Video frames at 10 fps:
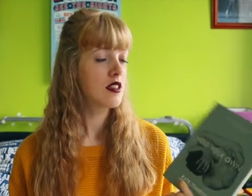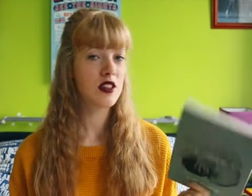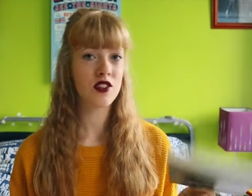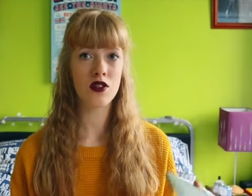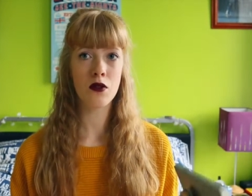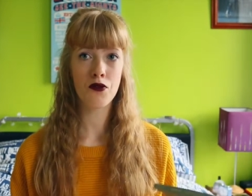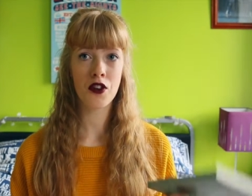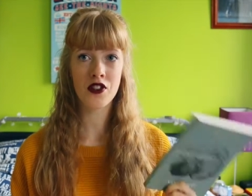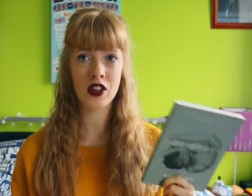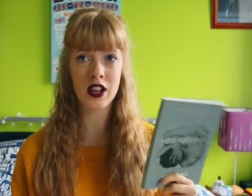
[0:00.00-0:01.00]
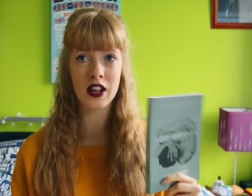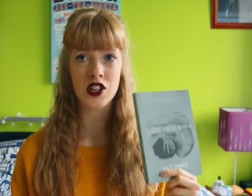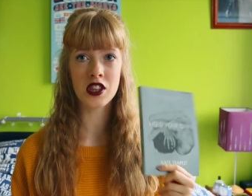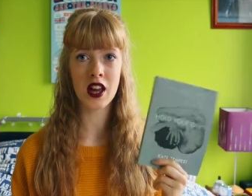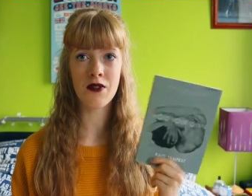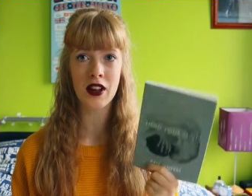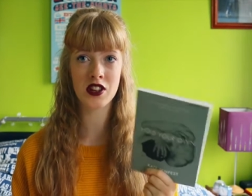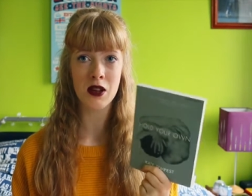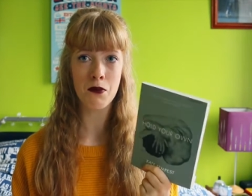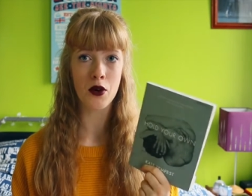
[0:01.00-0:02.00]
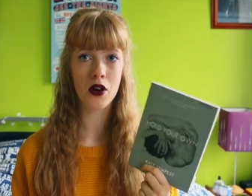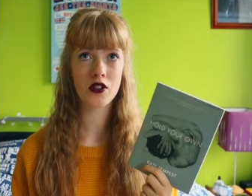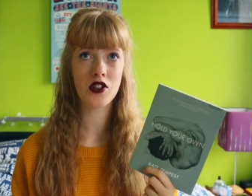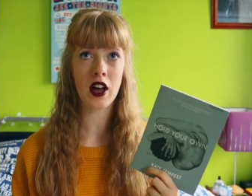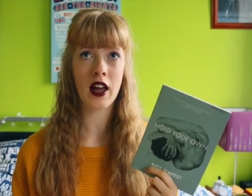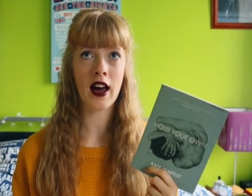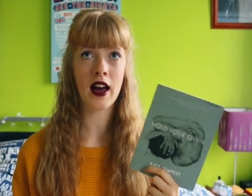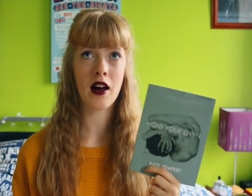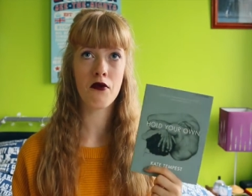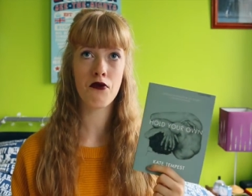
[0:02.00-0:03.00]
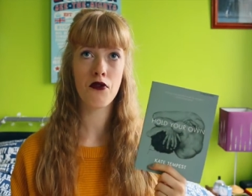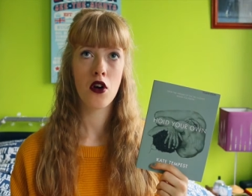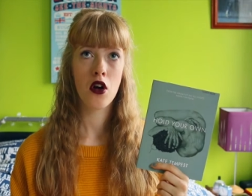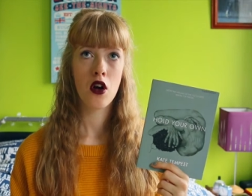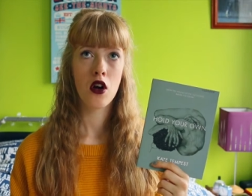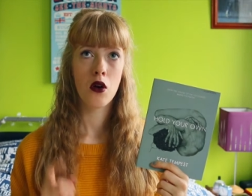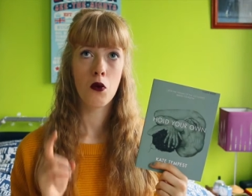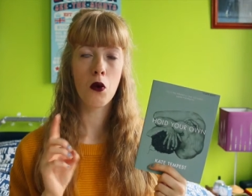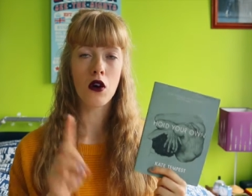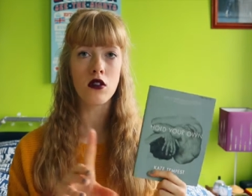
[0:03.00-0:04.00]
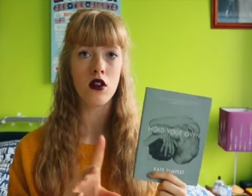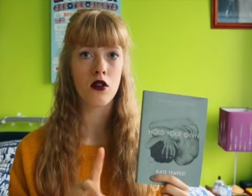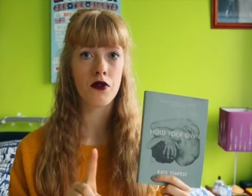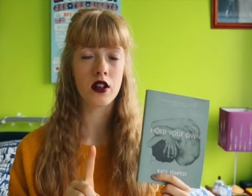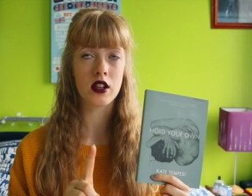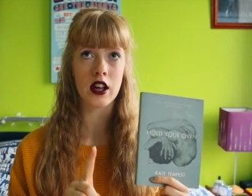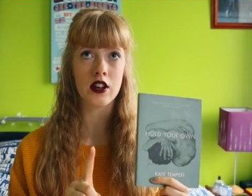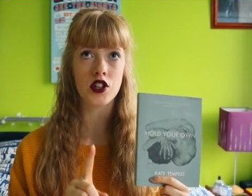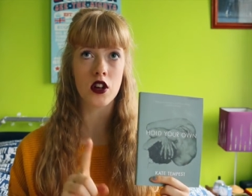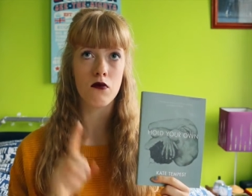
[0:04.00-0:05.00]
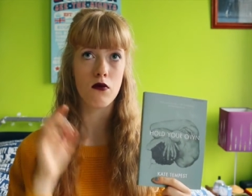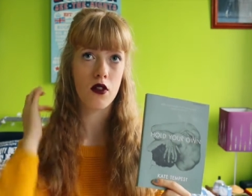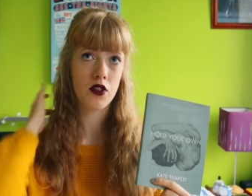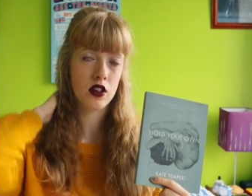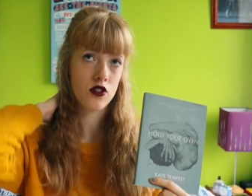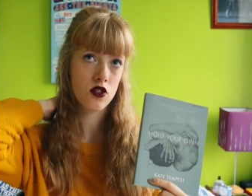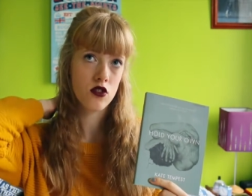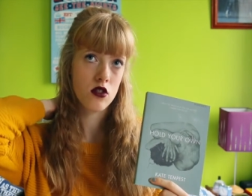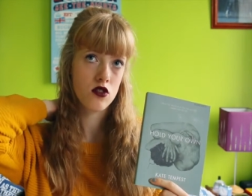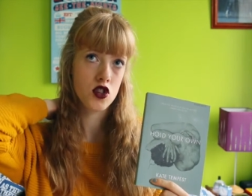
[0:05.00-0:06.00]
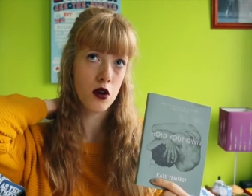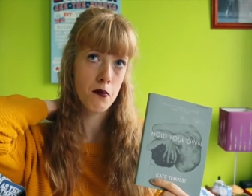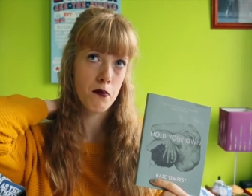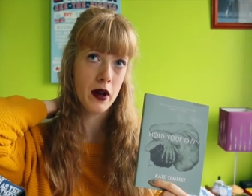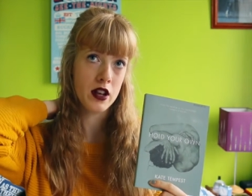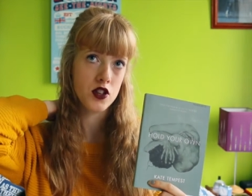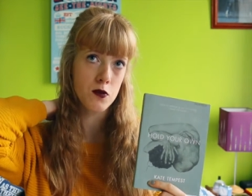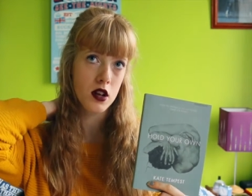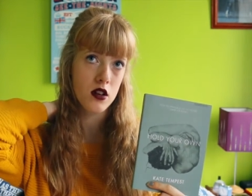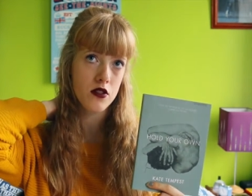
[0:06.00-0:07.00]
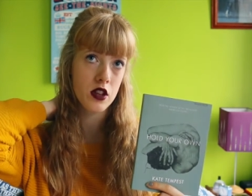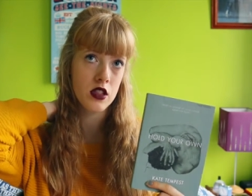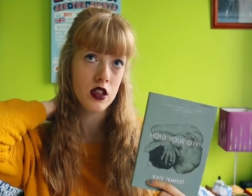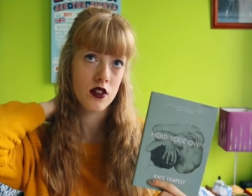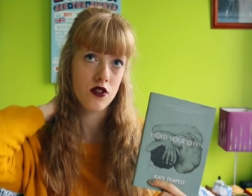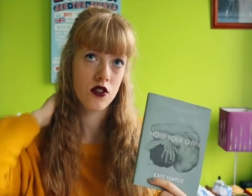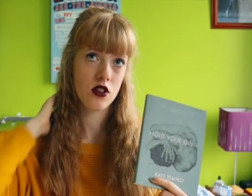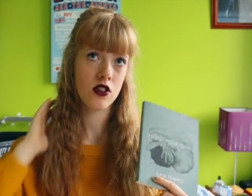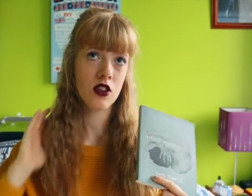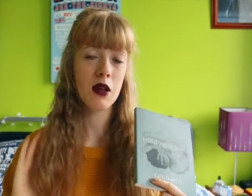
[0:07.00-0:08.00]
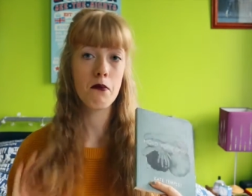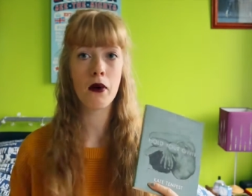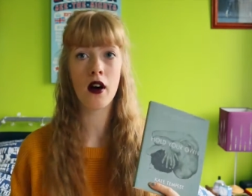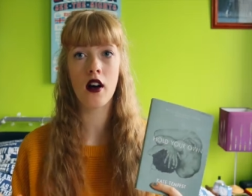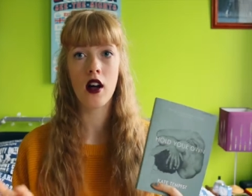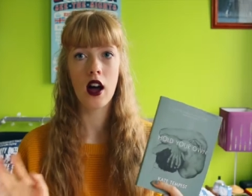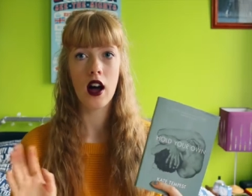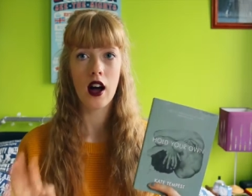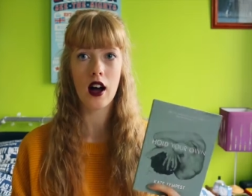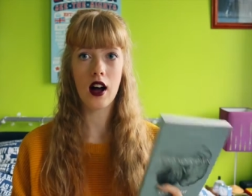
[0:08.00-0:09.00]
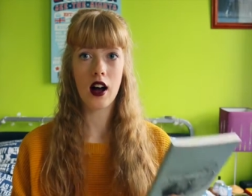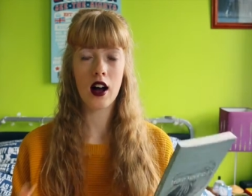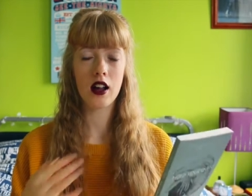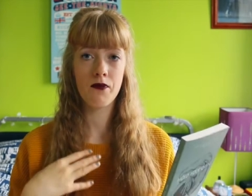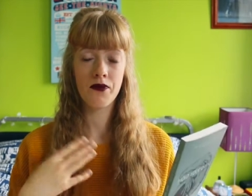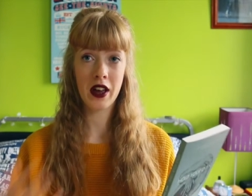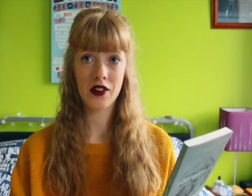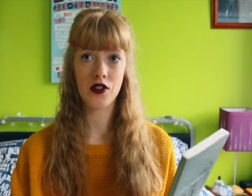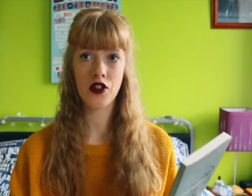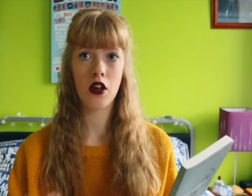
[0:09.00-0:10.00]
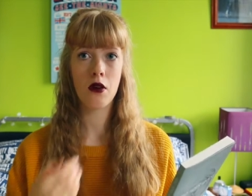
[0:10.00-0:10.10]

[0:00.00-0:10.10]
This is the first collection that I've actually bought. I have one other collection, I think it's John Betchman, I think that's his name, but that's